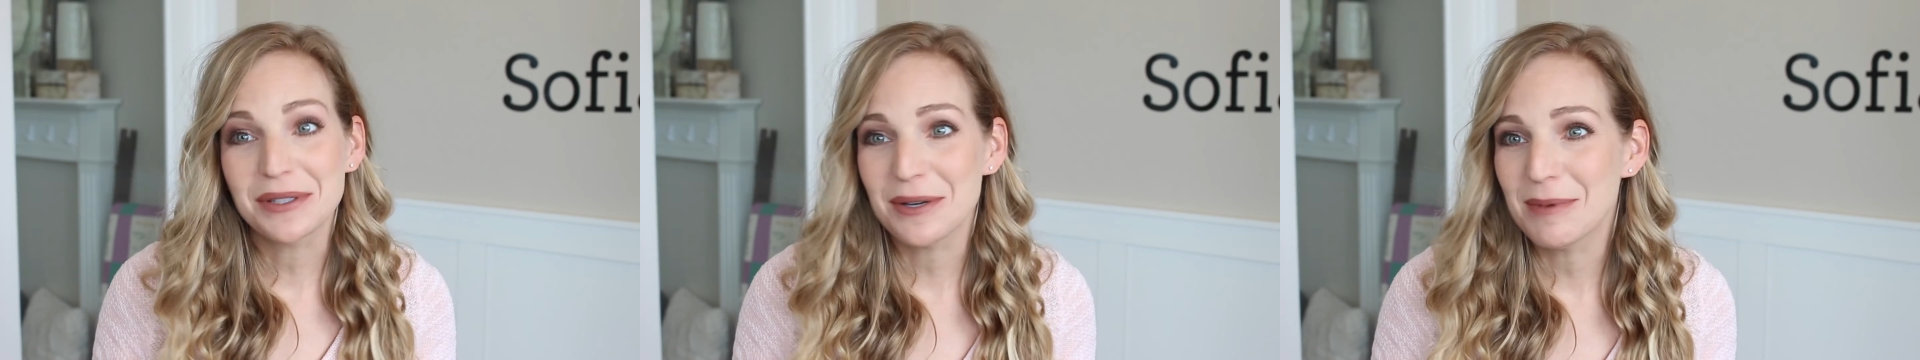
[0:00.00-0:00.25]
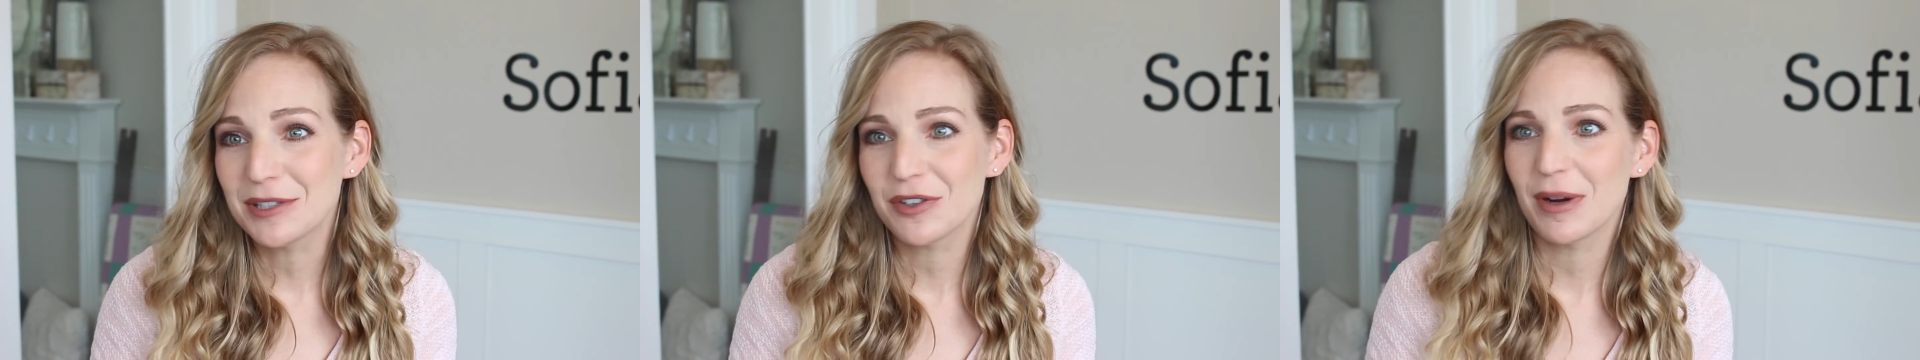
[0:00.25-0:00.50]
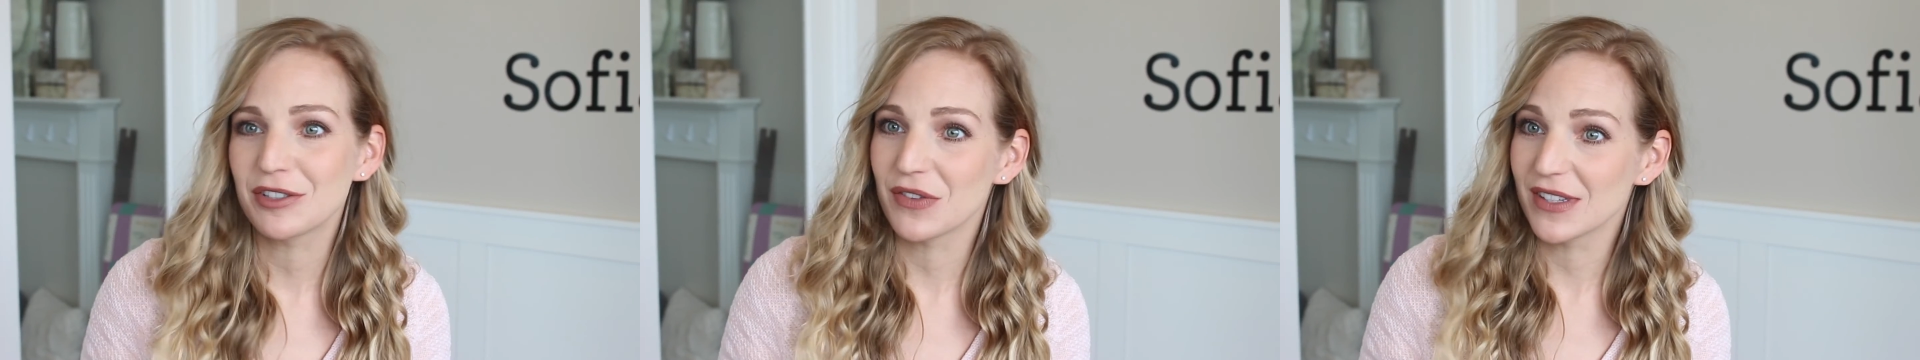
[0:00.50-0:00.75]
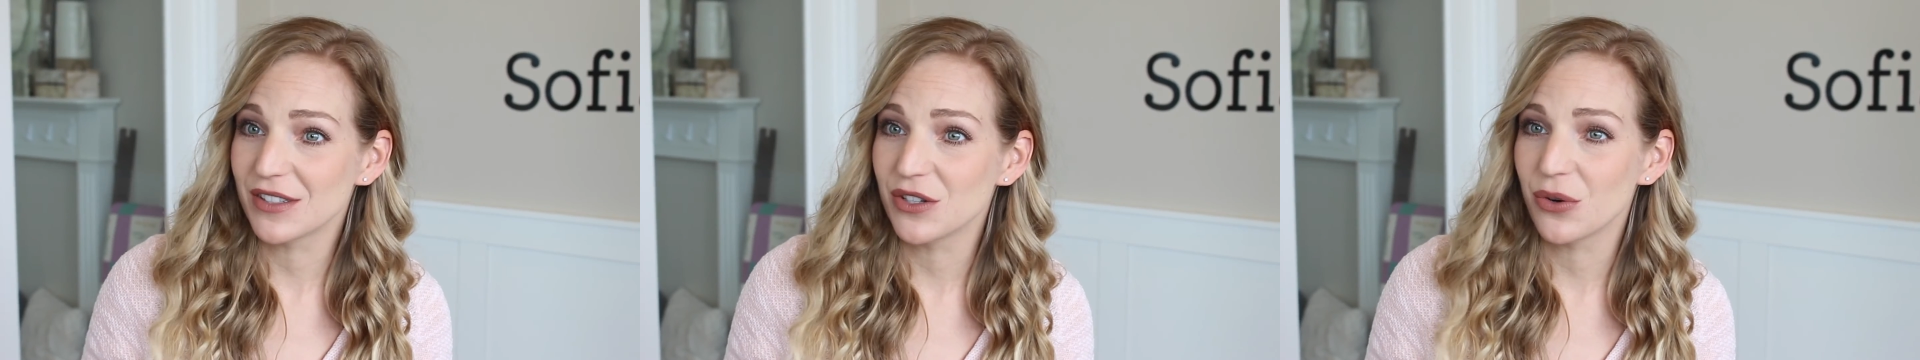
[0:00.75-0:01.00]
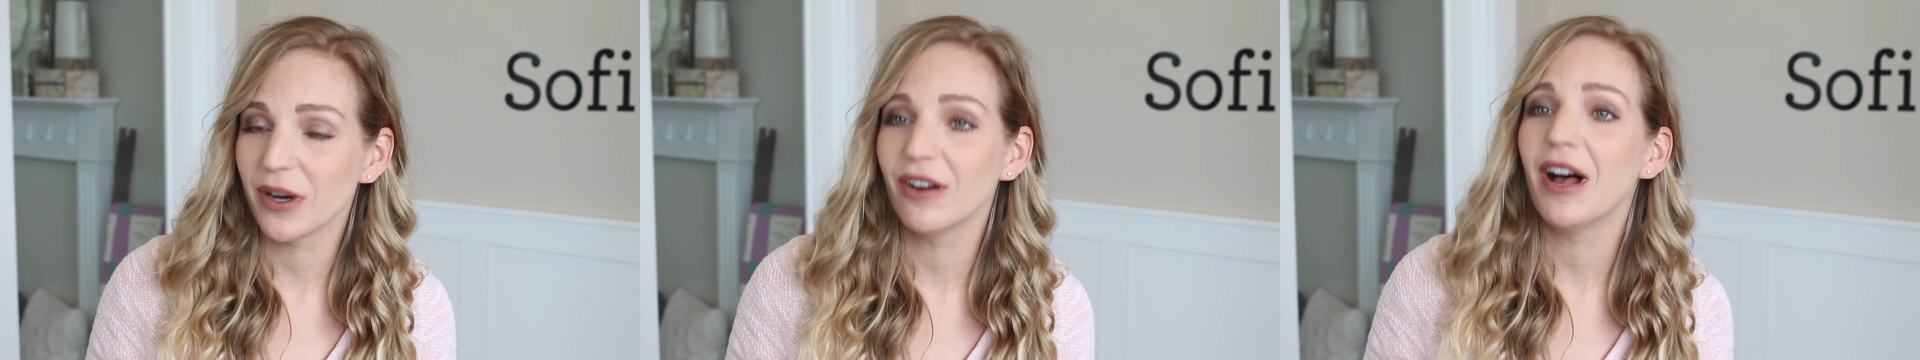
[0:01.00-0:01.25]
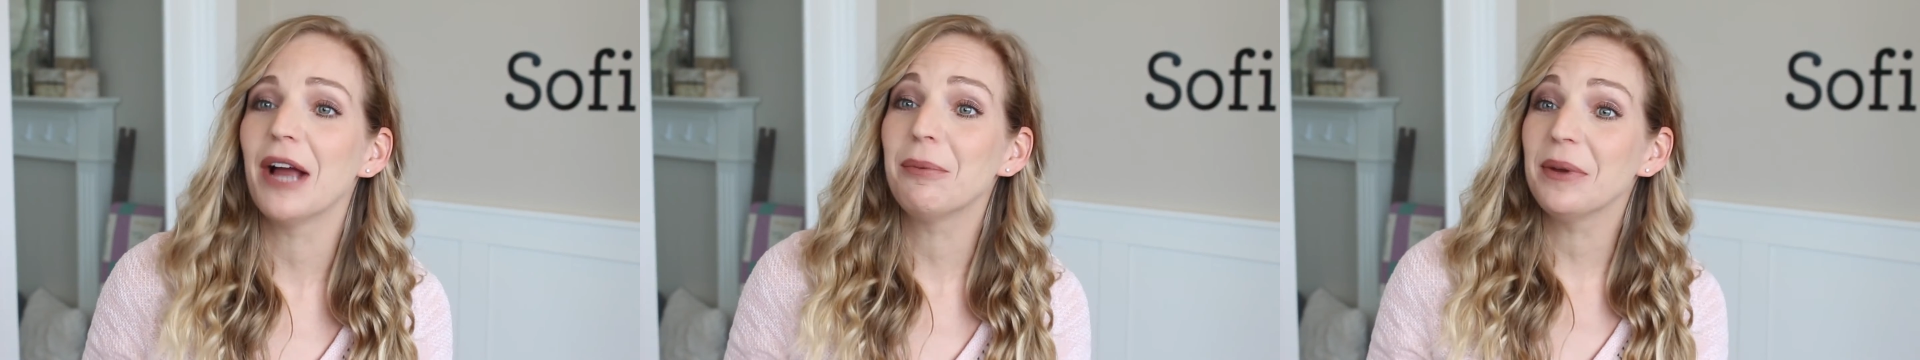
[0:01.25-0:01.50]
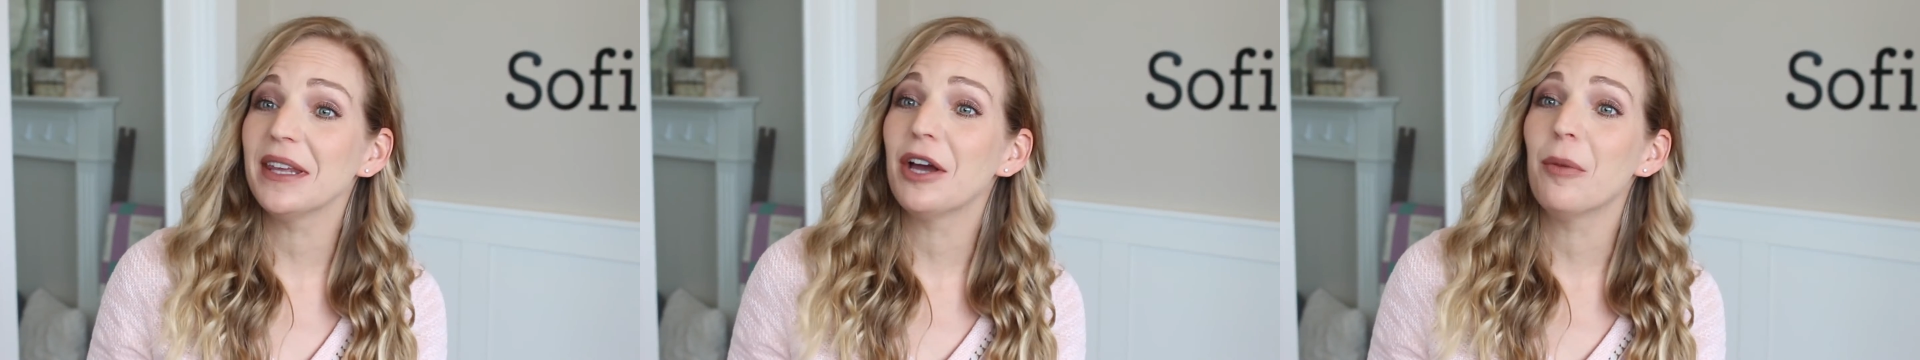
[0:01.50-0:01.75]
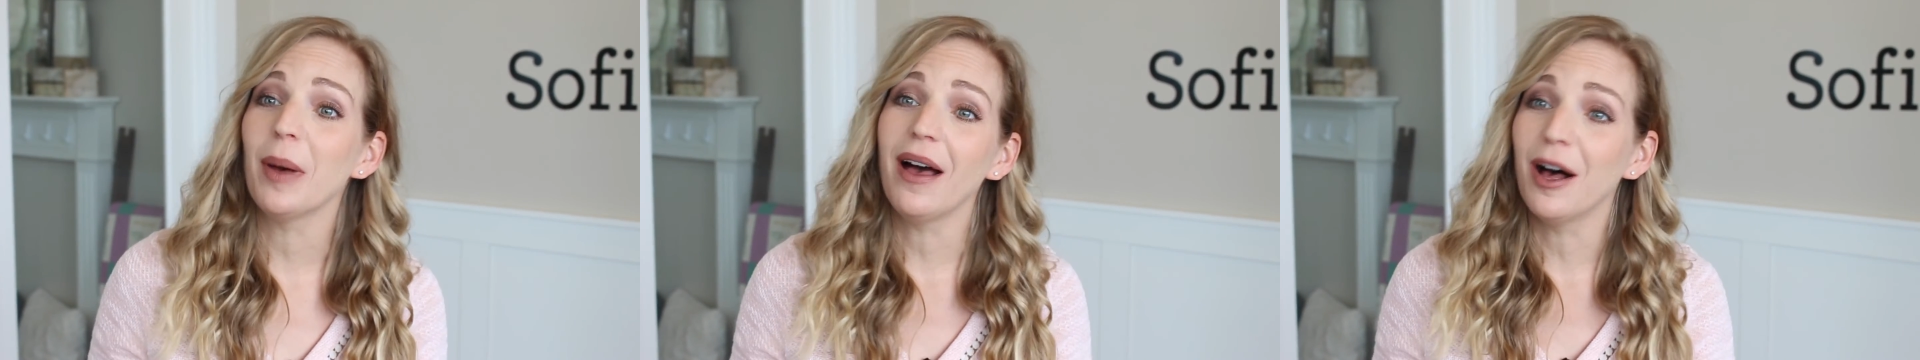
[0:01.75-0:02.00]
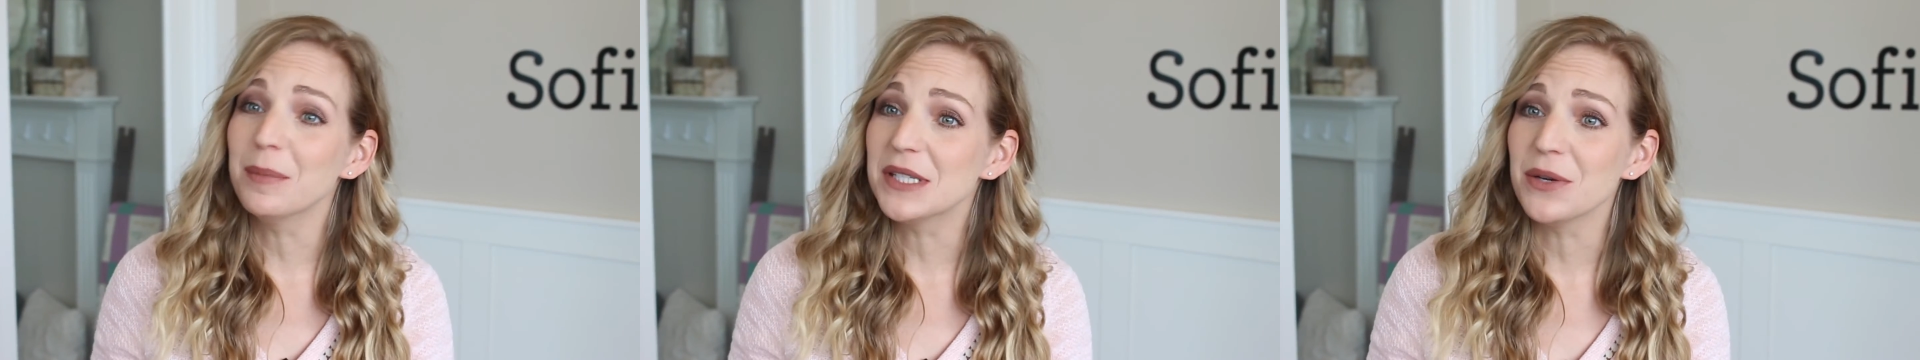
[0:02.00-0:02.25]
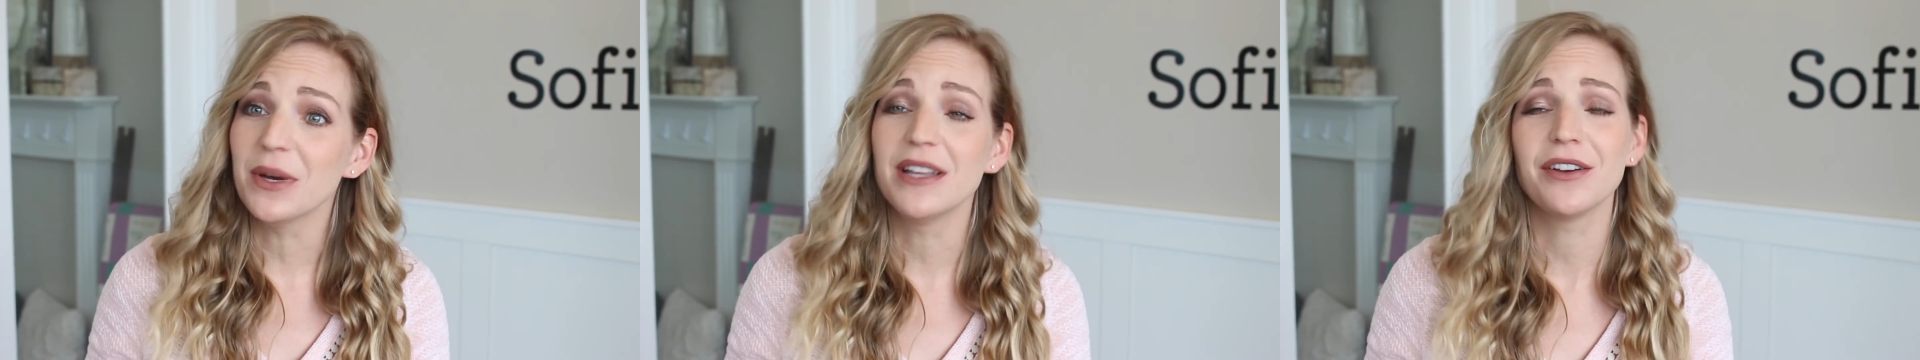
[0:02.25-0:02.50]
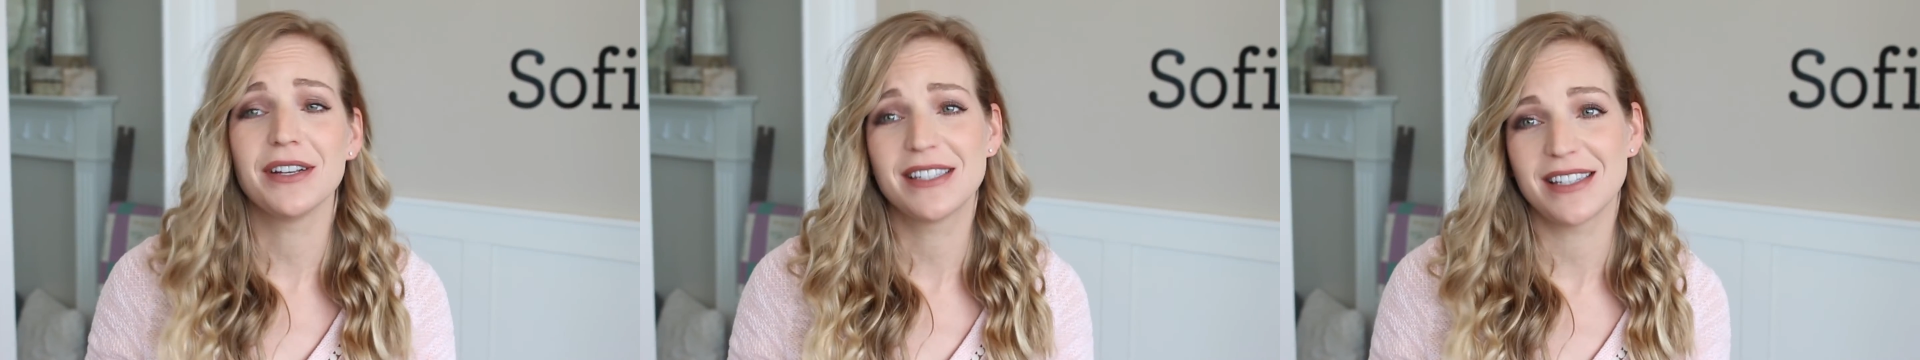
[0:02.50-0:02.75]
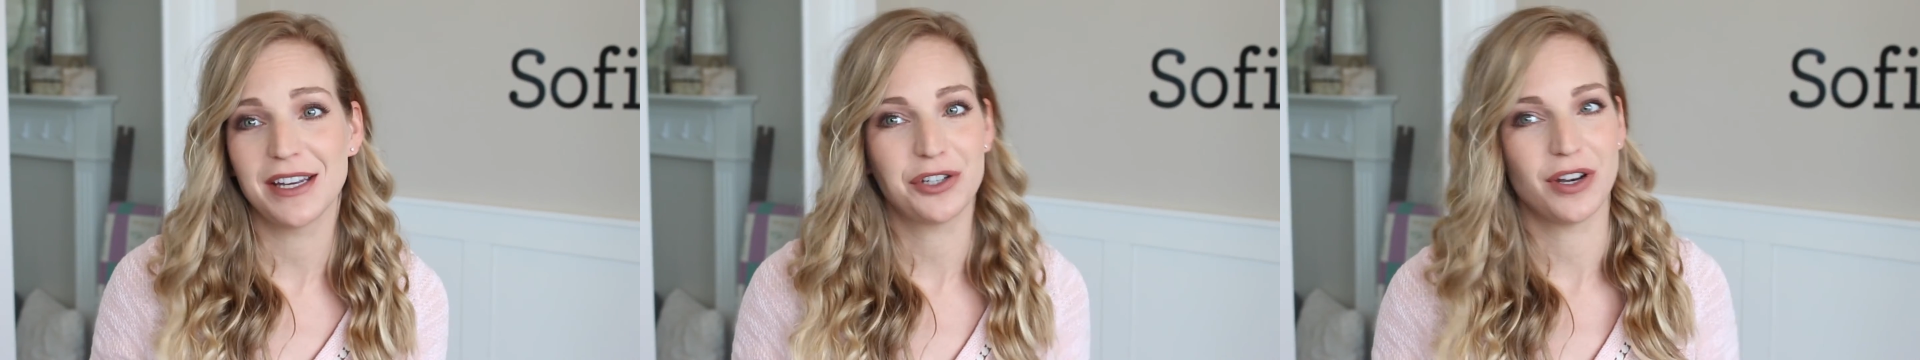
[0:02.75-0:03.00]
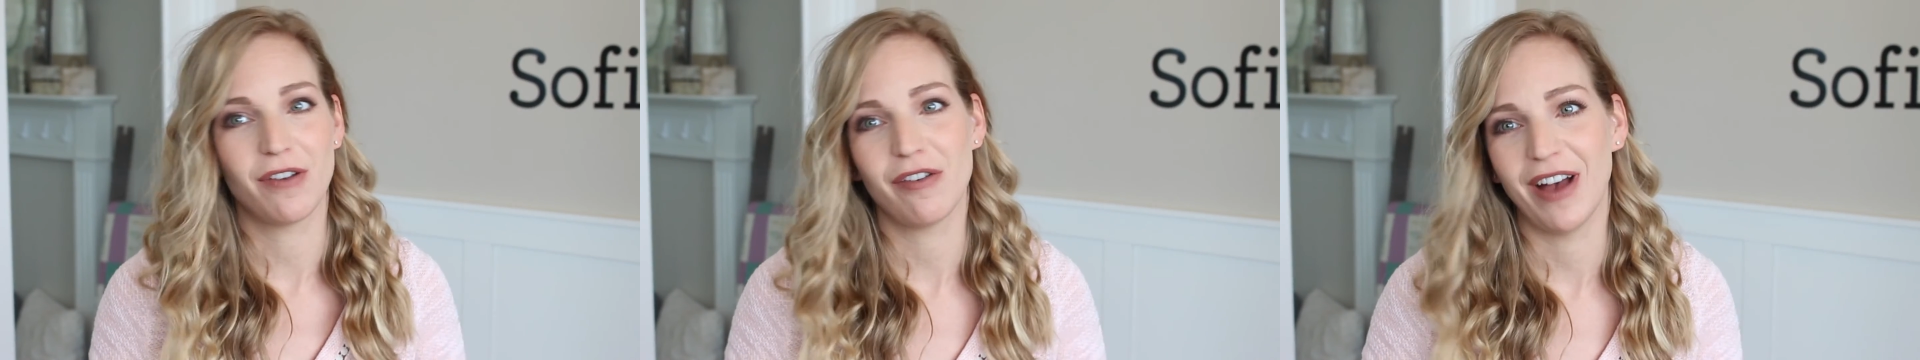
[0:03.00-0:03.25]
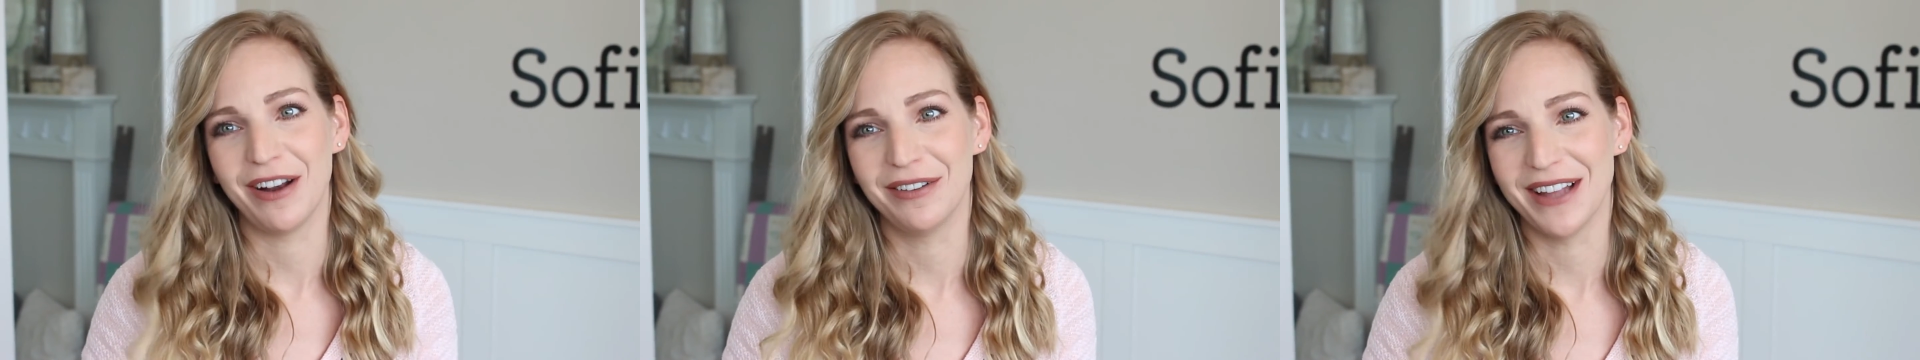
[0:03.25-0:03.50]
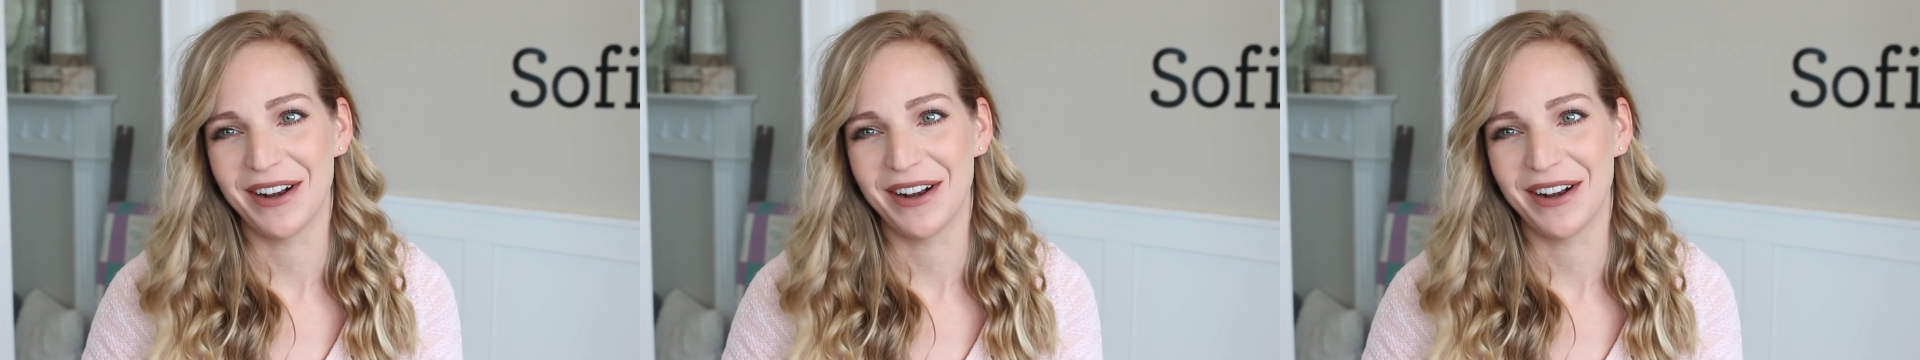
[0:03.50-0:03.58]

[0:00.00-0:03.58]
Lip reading: you so much for watching this tutorial. I really hope it helps you in your installation of your vinyl